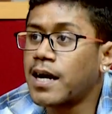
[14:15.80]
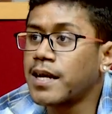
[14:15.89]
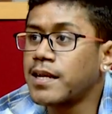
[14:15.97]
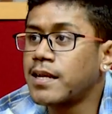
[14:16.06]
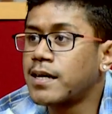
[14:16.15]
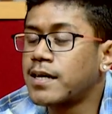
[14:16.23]

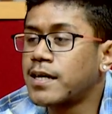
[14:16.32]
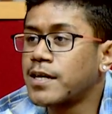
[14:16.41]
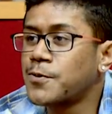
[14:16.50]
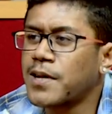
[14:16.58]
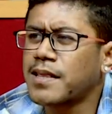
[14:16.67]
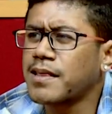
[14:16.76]
in the
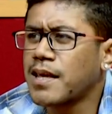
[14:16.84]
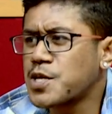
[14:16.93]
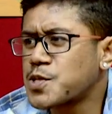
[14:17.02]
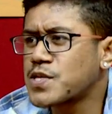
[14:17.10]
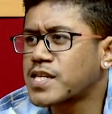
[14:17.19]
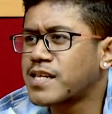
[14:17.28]
United
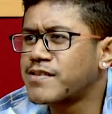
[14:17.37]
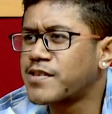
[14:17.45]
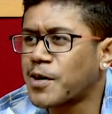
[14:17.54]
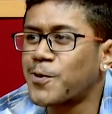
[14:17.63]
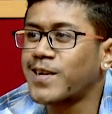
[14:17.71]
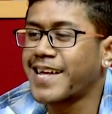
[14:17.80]
Nations
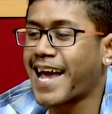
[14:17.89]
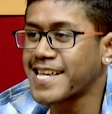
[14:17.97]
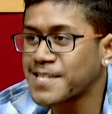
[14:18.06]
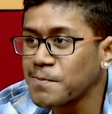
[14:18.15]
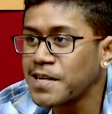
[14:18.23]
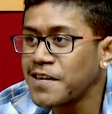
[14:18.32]
General
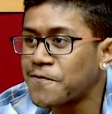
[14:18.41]
Assembly.